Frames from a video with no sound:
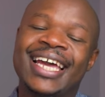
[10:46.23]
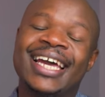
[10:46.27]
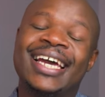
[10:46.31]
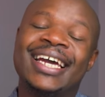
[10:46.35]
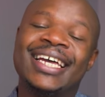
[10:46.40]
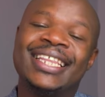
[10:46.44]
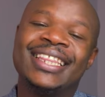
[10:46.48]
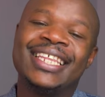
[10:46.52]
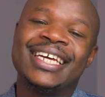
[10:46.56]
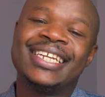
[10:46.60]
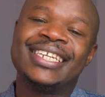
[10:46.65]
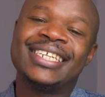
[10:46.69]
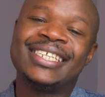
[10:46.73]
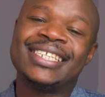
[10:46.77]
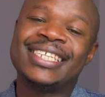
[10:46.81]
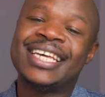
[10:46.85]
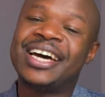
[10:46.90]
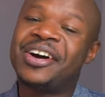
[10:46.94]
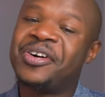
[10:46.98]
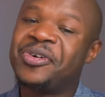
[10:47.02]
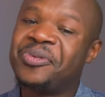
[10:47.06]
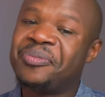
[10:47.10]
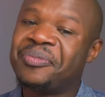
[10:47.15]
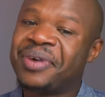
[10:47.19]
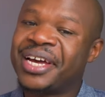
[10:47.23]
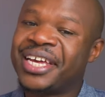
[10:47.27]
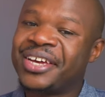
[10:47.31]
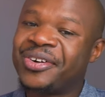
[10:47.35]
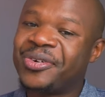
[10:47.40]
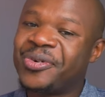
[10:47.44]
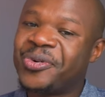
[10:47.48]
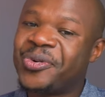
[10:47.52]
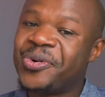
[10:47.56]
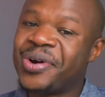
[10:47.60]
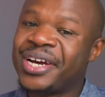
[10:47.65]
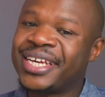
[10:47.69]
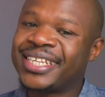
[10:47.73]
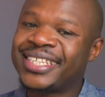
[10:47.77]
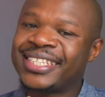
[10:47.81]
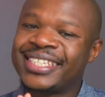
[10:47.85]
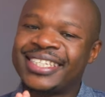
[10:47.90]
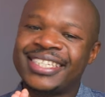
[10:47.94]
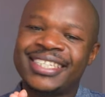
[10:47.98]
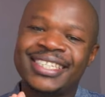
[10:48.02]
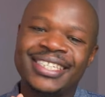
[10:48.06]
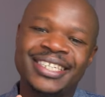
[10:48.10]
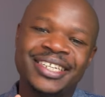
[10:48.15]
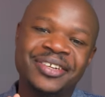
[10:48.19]
And that is how my
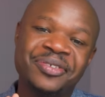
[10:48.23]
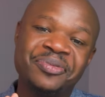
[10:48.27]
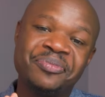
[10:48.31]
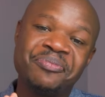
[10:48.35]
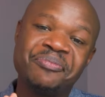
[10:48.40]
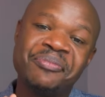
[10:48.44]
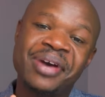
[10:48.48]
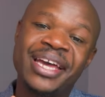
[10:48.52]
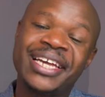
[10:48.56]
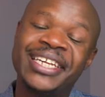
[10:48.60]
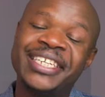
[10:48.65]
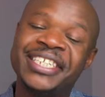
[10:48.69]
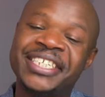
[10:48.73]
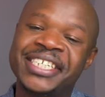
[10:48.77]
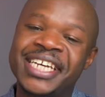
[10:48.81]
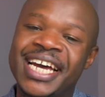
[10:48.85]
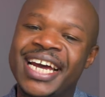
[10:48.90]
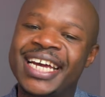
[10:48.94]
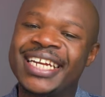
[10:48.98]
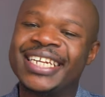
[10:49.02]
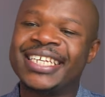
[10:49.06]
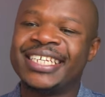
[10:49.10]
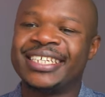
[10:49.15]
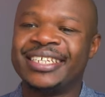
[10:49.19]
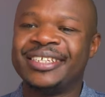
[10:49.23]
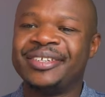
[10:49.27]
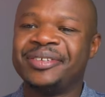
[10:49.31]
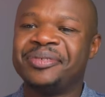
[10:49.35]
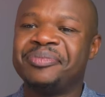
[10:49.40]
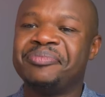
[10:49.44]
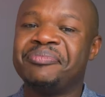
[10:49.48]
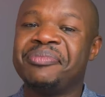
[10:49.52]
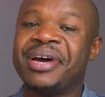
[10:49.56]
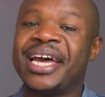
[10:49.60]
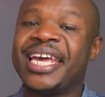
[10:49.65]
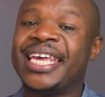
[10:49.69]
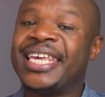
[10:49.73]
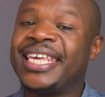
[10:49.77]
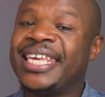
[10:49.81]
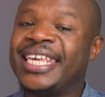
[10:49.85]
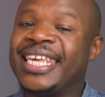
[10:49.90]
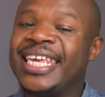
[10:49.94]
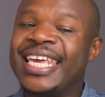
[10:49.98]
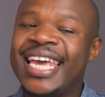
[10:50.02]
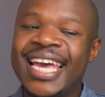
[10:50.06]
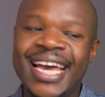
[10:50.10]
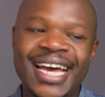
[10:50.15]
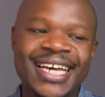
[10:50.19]
quest, my journey, my
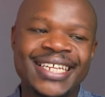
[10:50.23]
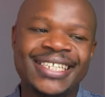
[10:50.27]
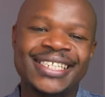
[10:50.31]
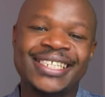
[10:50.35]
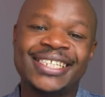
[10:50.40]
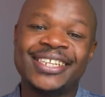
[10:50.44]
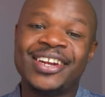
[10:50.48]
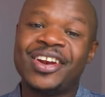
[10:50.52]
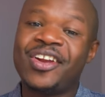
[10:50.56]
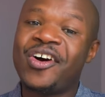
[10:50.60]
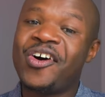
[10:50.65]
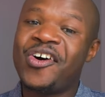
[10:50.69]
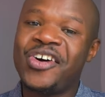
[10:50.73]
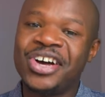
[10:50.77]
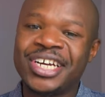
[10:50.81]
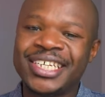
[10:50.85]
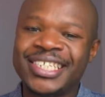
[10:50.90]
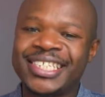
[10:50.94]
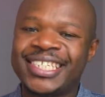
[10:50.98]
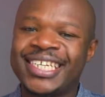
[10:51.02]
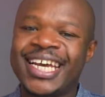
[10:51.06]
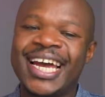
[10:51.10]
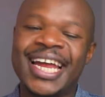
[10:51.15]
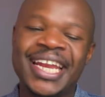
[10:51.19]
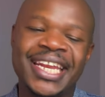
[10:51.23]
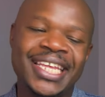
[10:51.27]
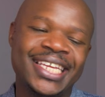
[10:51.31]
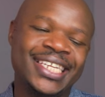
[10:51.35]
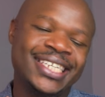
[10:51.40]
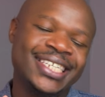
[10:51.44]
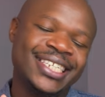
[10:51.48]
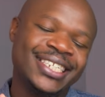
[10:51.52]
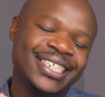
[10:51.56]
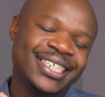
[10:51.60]
years-long journey